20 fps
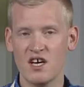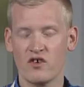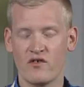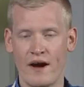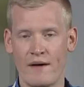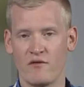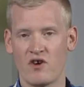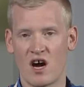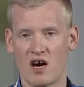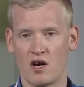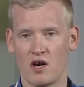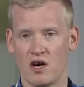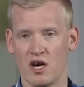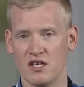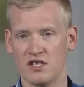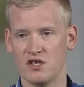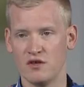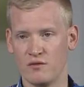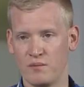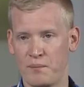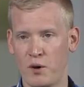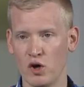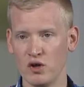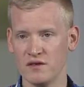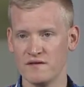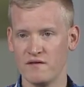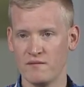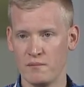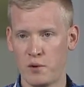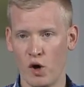a graham cracker crust. You
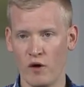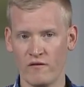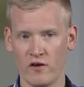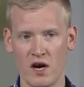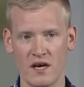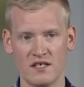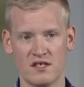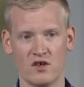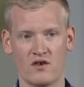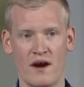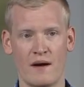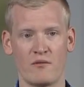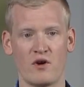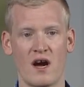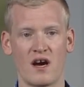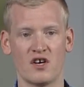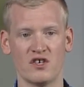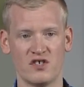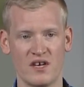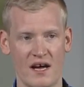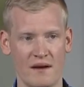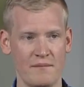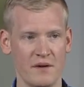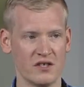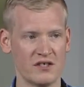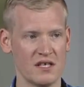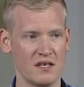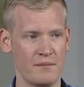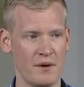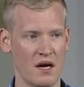pulverize the graham crackers, you add
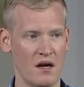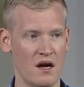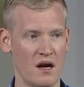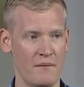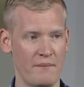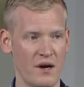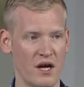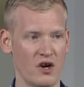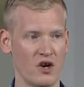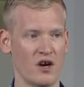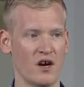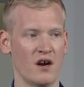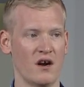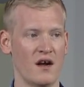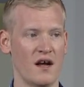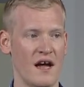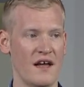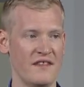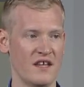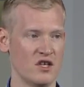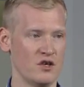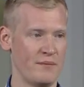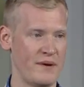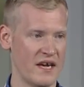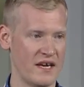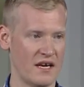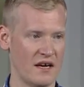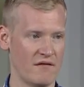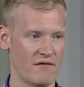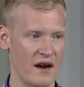melted butter, and then you
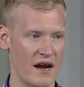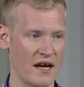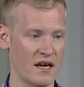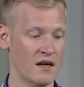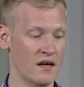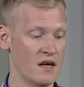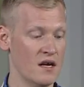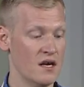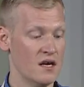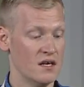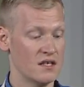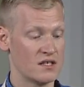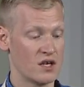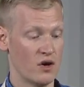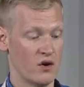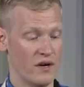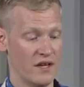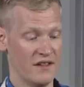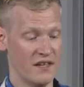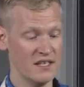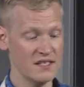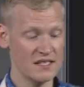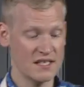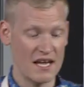bake it, right? So in this